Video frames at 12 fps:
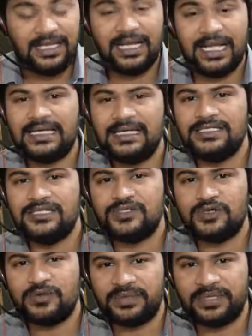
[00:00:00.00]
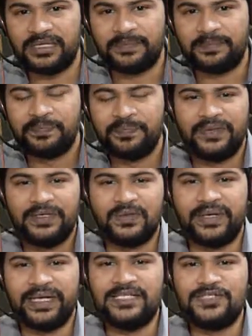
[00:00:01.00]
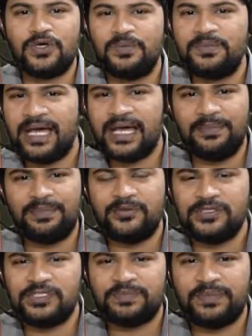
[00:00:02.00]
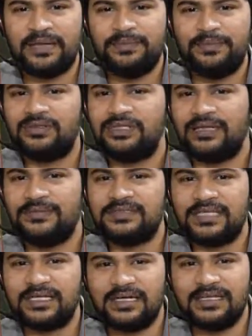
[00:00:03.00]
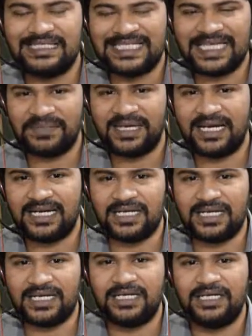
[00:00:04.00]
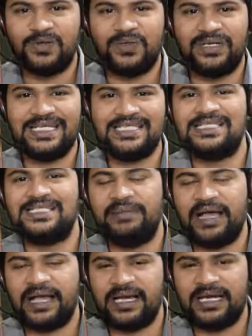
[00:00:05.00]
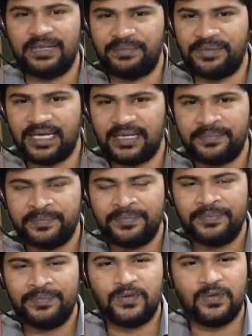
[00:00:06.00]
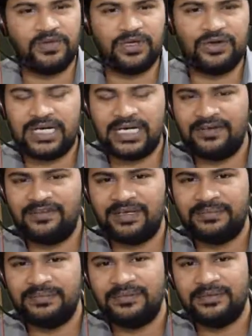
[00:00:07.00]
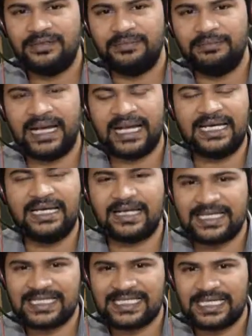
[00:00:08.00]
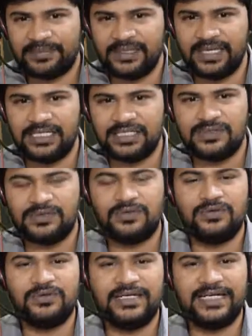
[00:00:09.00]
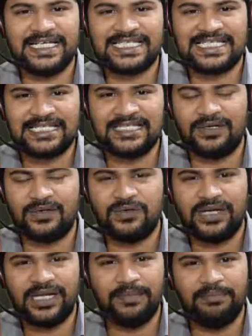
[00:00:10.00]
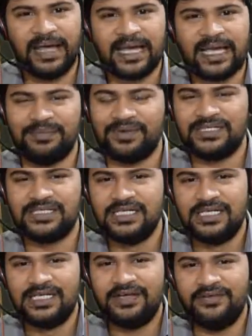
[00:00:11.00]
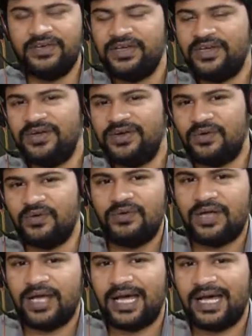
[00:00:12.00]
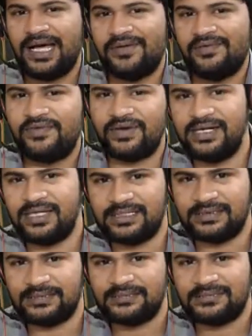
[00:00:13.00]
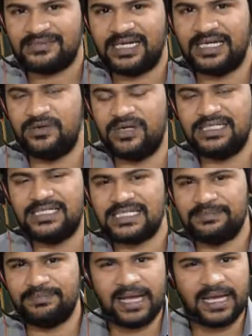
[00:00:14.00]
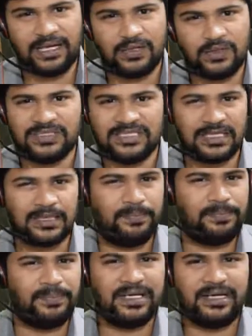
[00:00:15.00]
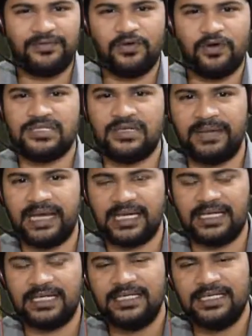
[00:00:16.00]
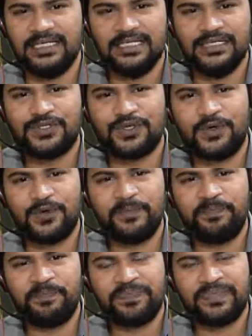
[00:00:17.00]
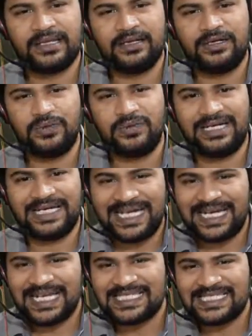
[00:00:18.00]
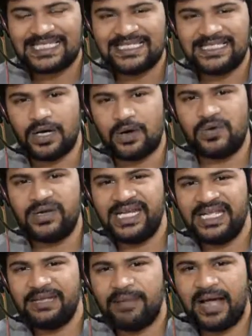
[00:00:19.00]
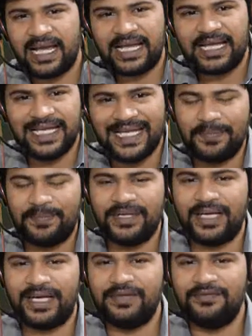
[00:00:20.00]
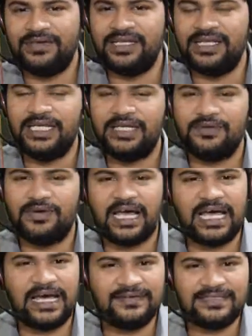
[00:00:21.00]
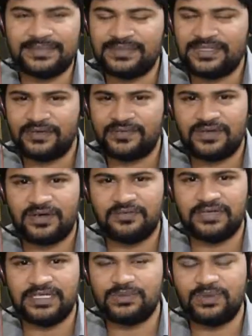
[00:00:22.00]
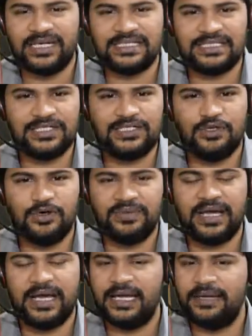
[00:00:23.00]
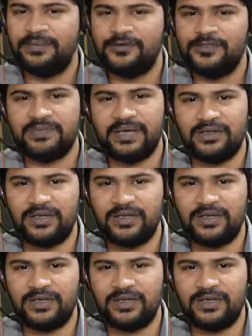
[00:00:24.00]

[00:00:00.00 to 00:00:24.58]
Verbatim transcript: And Insomnia. So Insomnia and Postman both comes under the same category to test the backend API. So we're gonna develop backend REST API. So to test the only backend because we don't have a front end, right? Only just backend code. It's completely focused on backend. So to test the only backend API, we need to have some set of softwares. One is Insomnia and Postman.